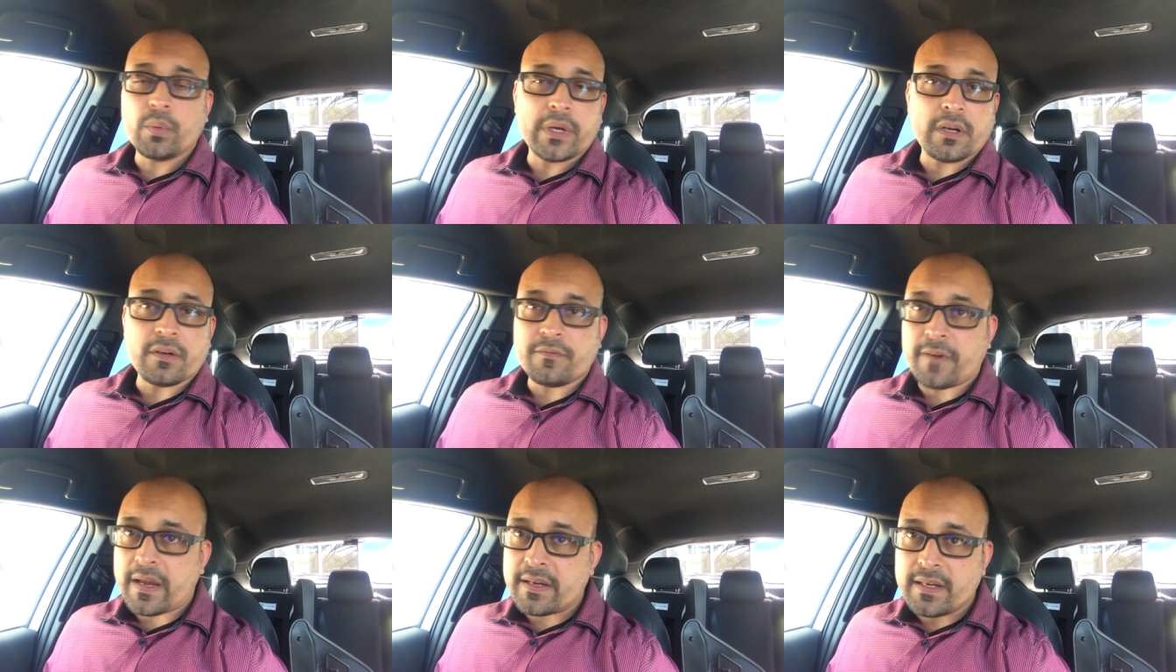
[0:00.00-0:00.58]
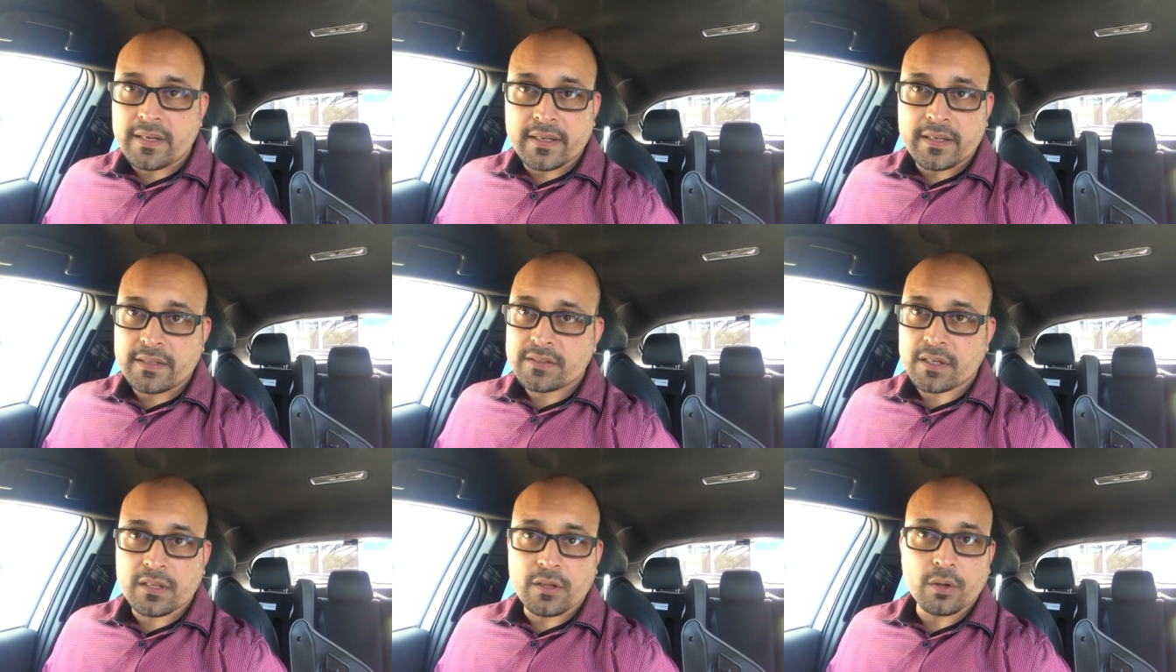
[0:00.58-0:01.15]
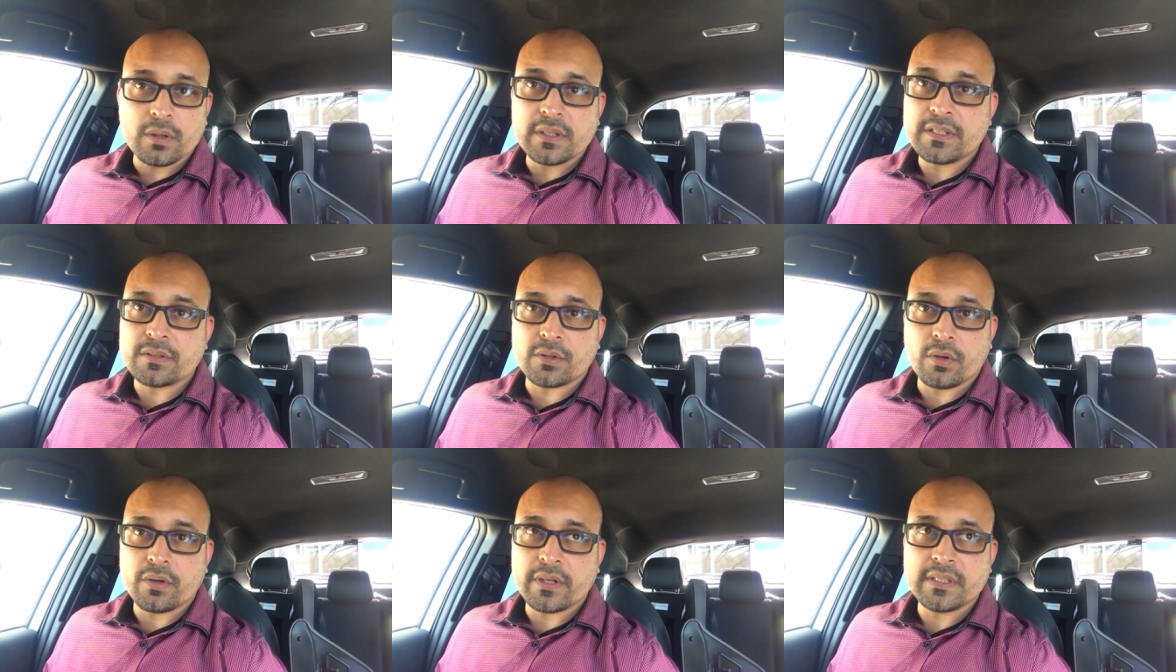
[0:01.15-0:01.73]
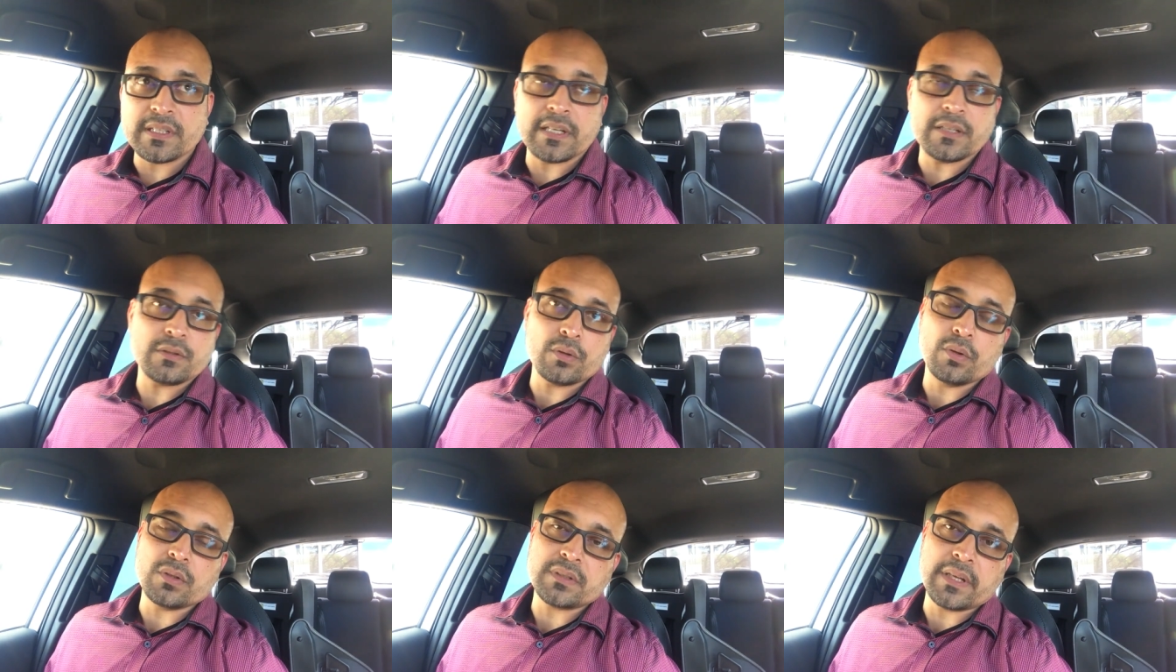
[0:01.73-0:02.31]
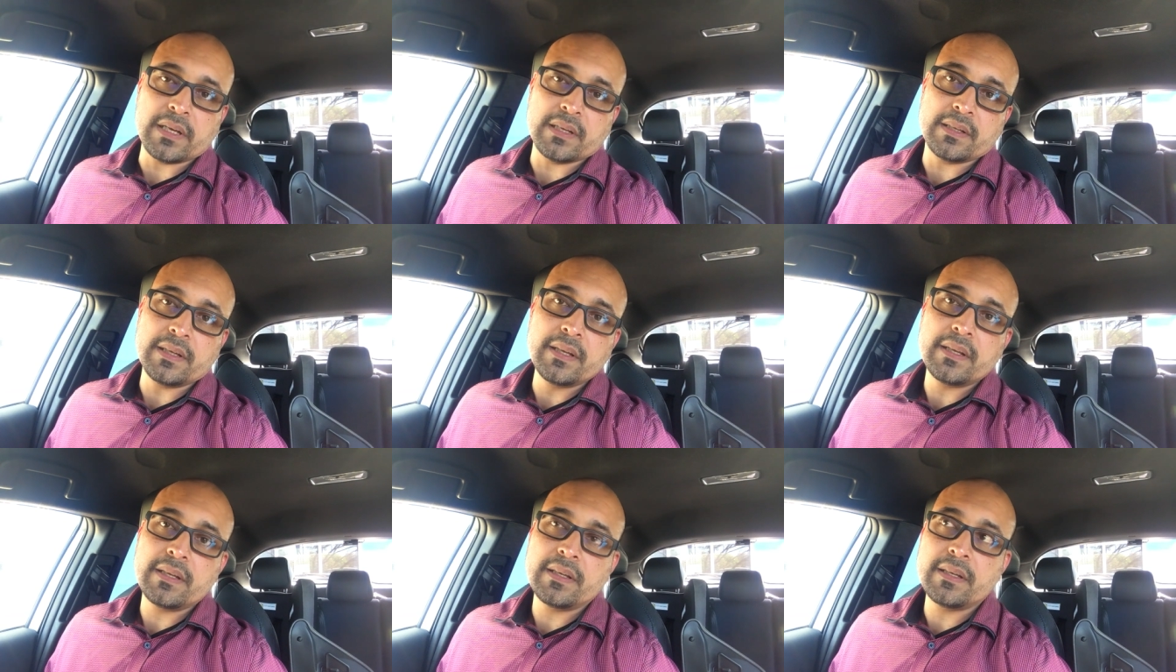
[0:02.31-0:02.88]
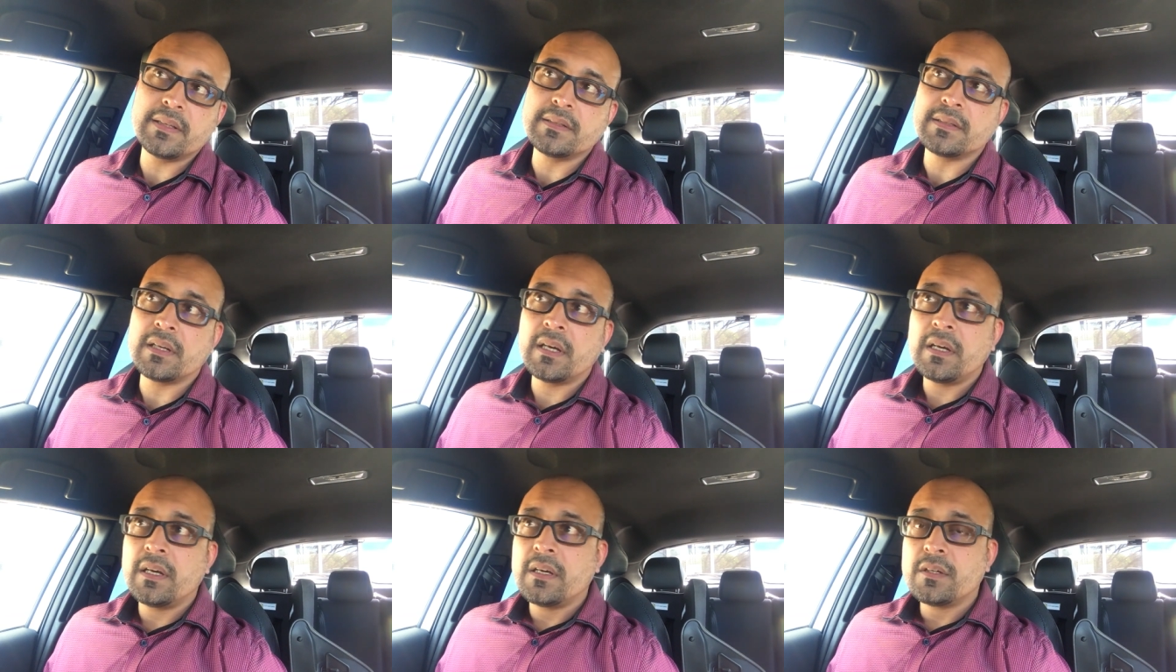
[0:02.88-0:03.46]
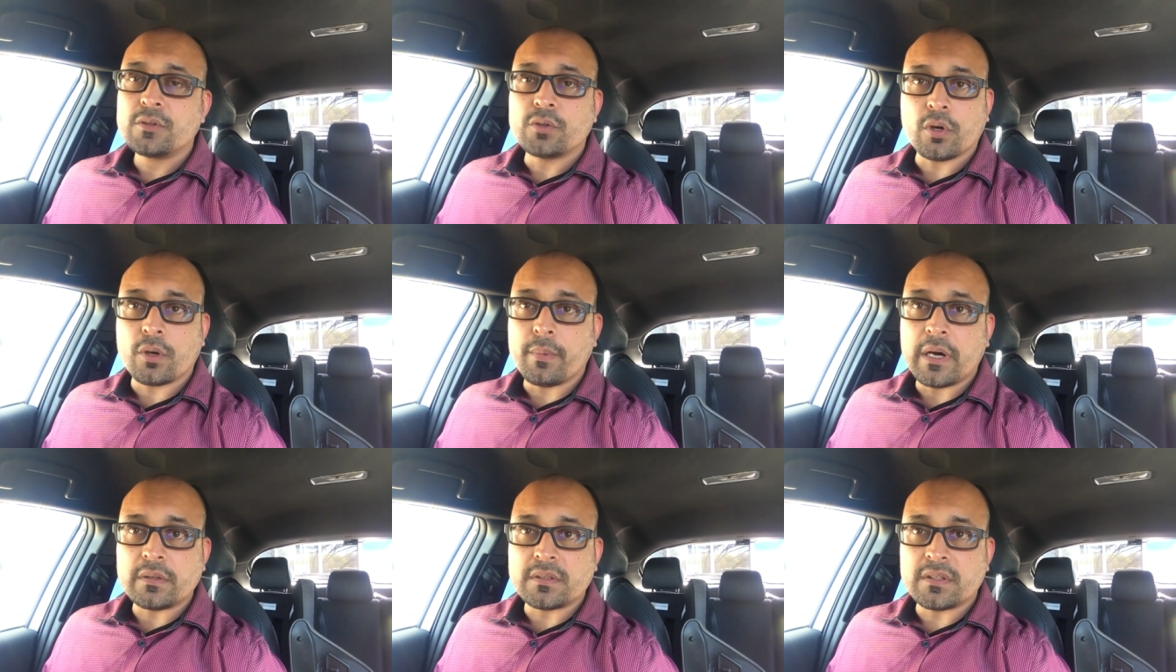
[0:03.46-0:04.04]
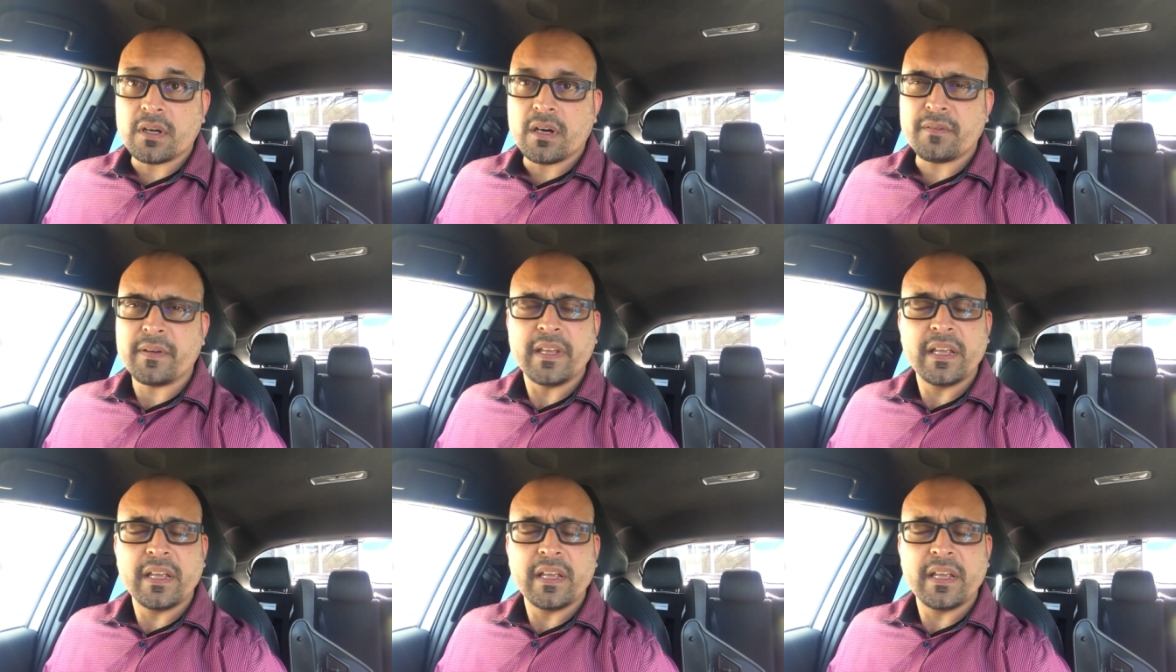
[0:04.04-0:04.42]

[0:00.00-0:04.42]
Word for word: We confided in each other, all these stories. I used to go stay at his, talk about stuff.